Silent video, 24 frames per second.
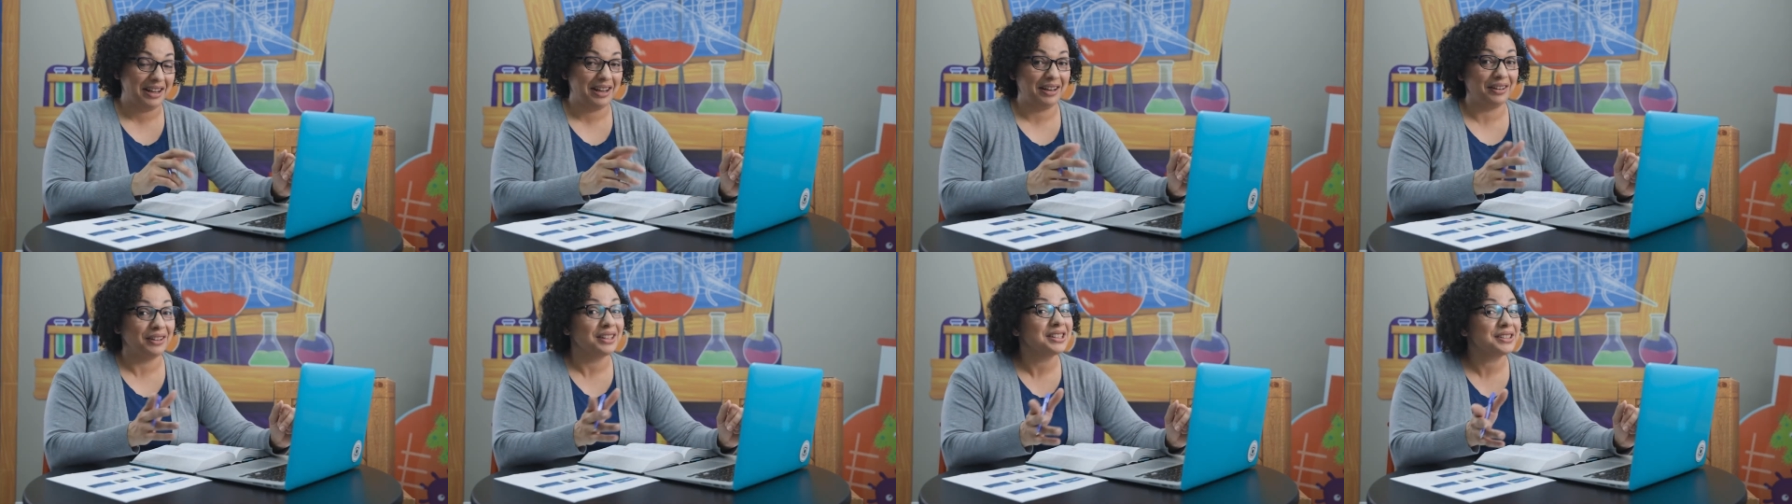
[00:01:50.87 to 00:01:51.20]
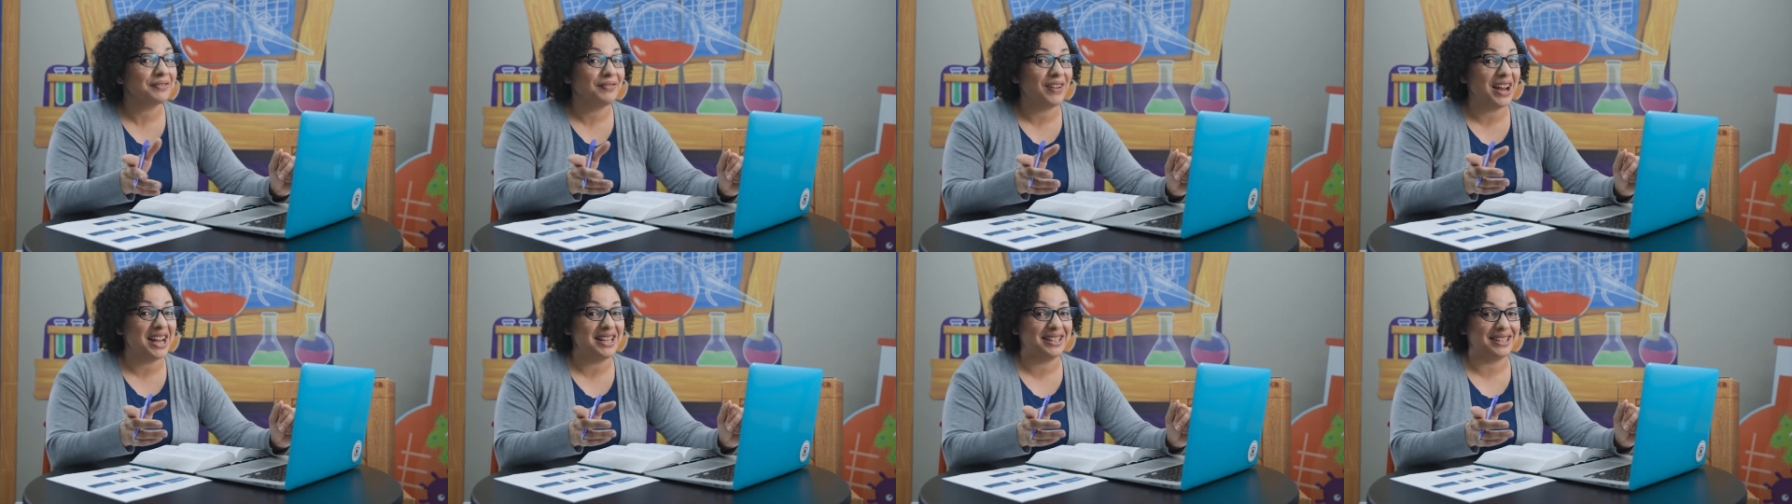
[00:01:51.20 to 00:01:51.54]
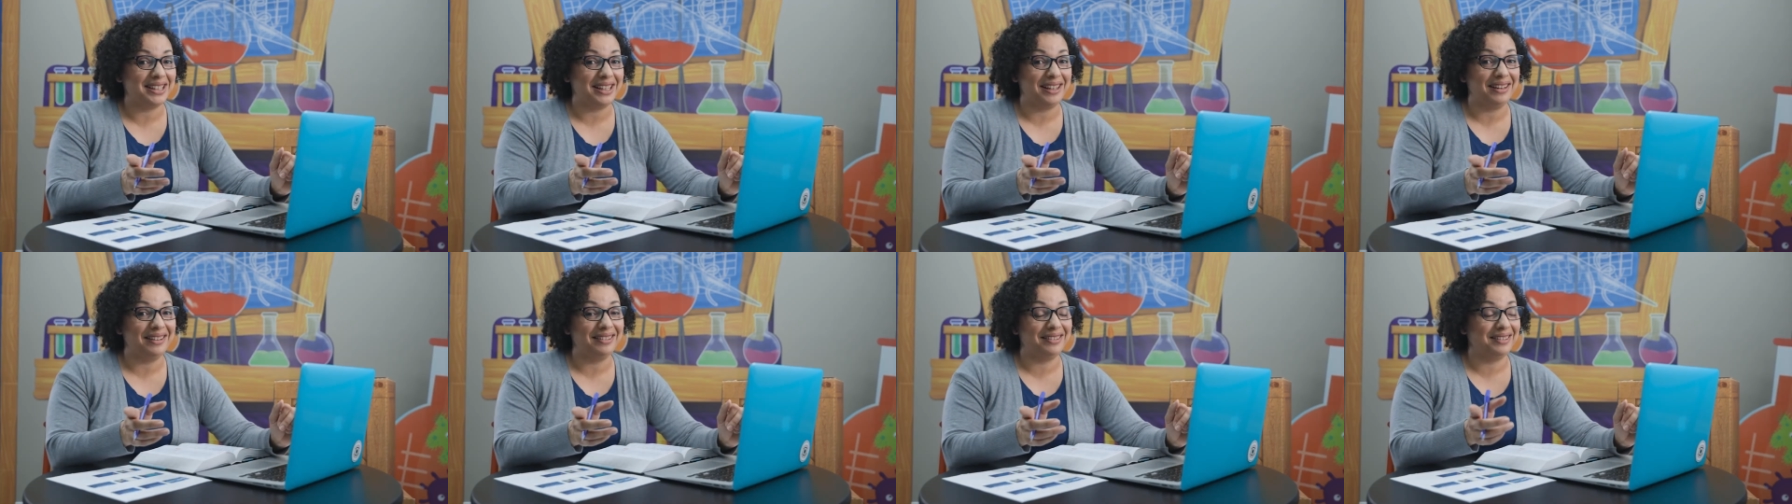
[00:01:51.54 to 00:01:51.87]
and let's
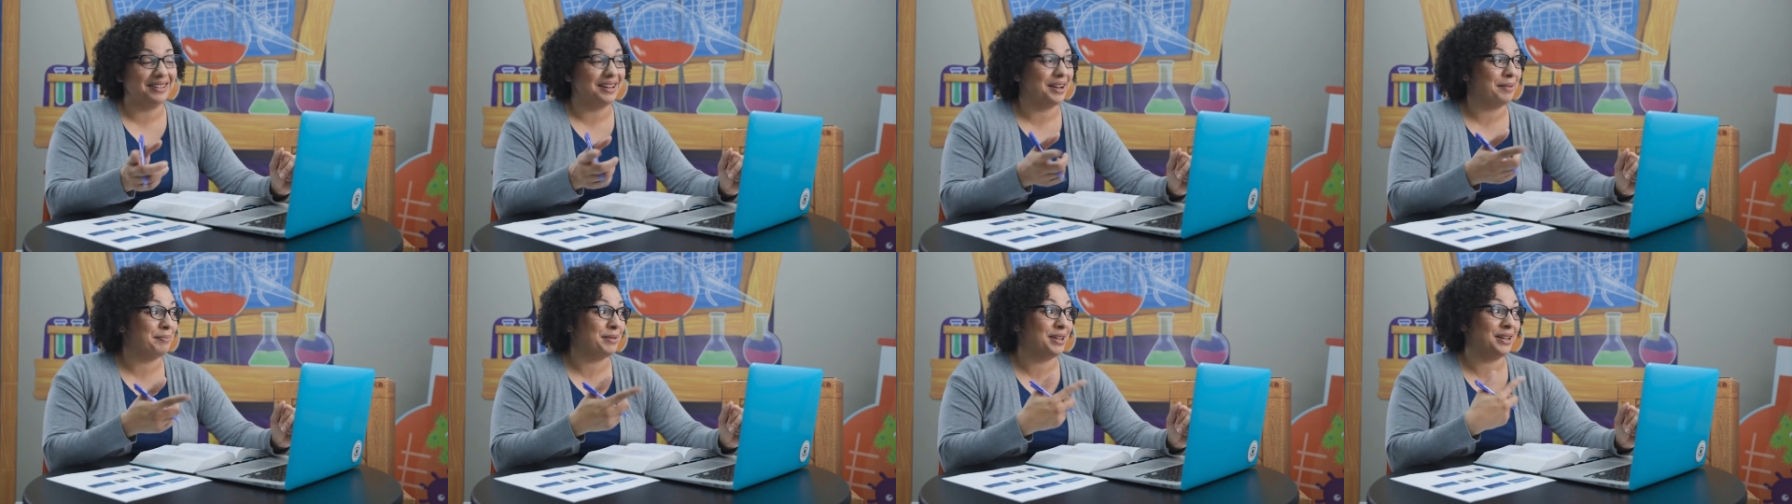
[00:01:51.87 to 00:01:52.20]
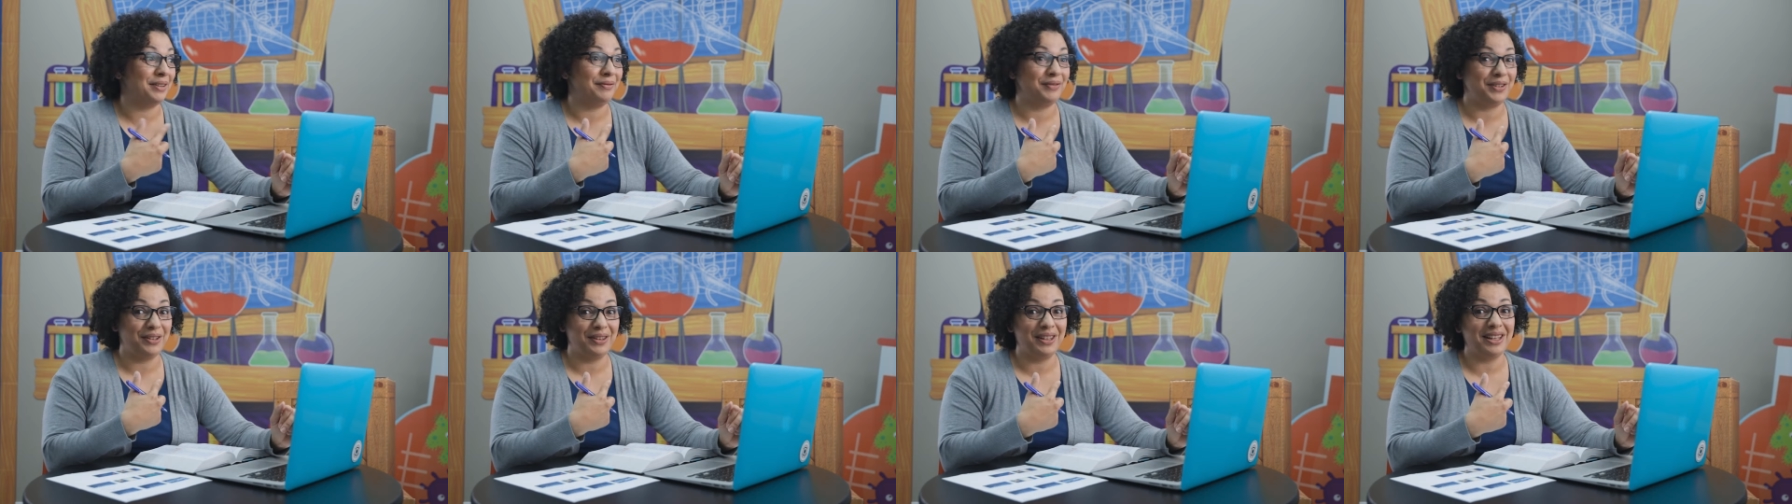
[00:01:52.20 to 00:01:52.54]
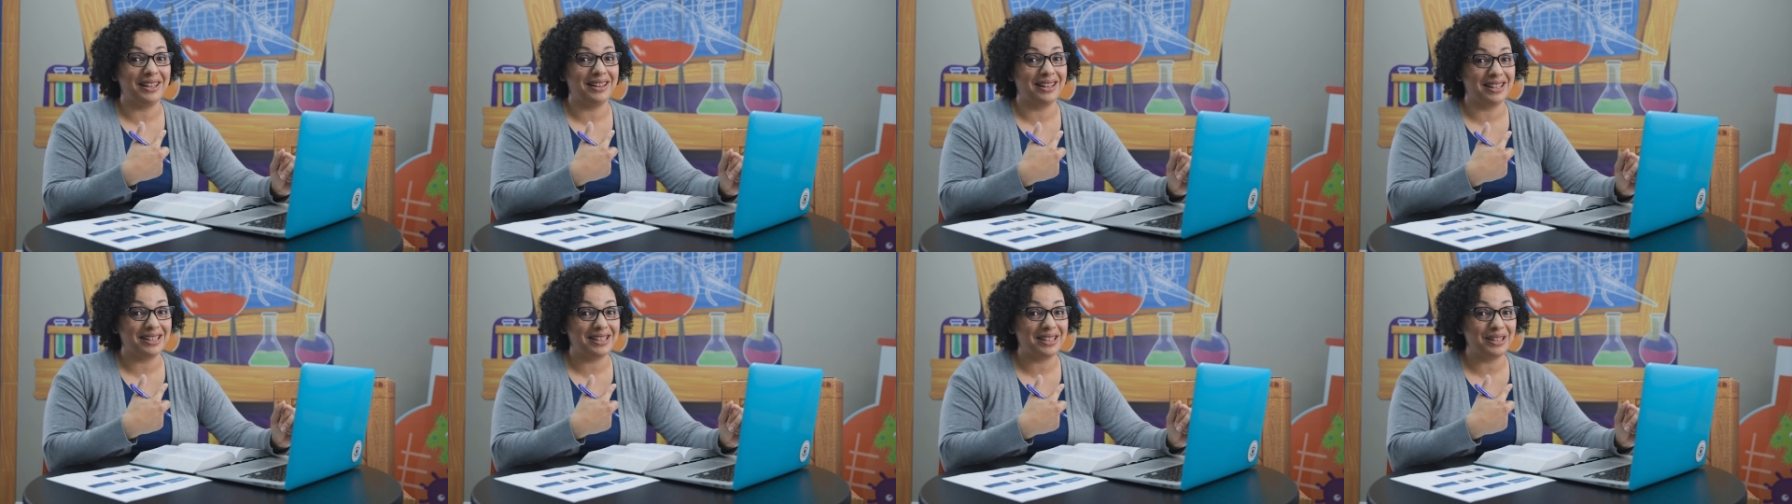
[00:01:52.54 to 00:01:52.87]
face it, I mean, if you
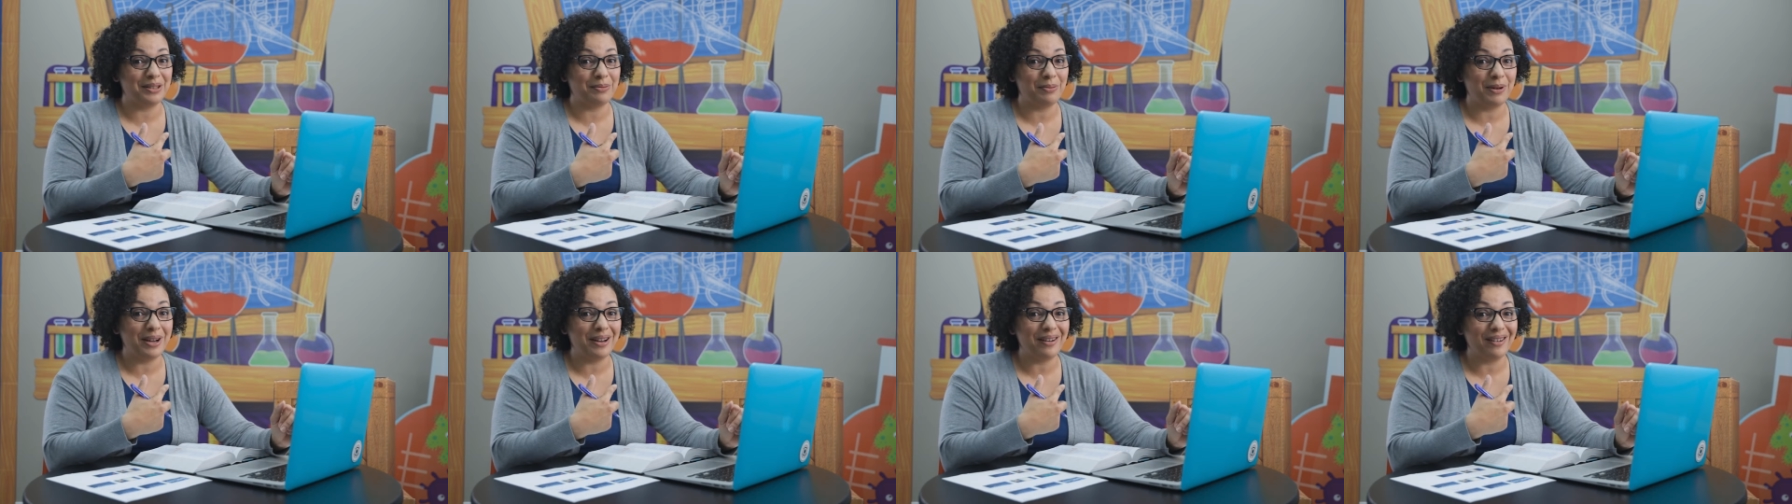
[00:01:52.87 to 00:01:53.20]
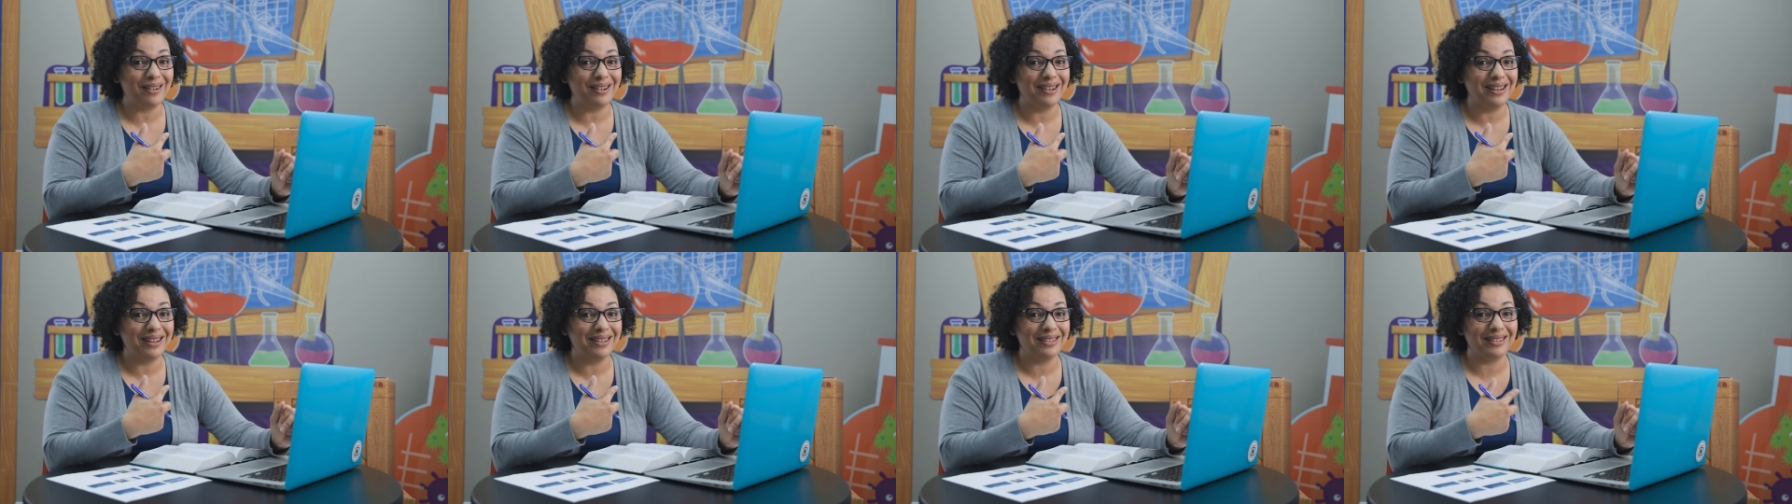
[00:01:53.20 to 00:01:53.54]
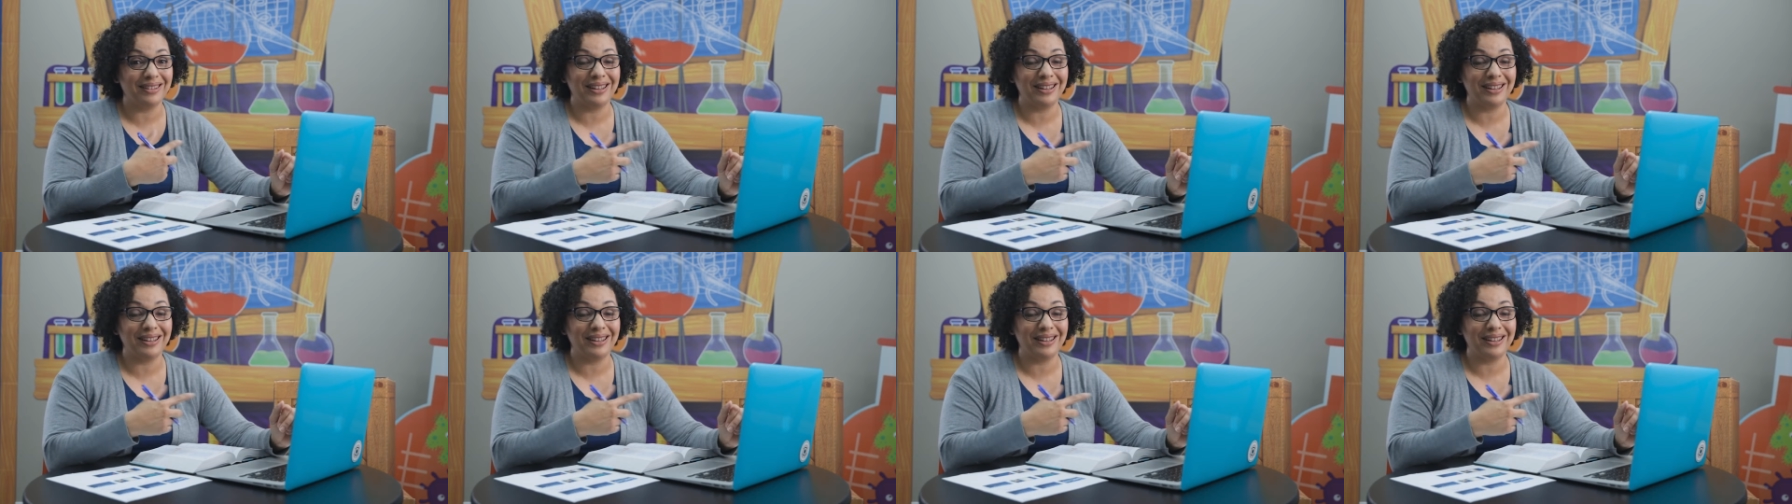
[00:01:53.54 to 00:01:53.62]
think this is weird,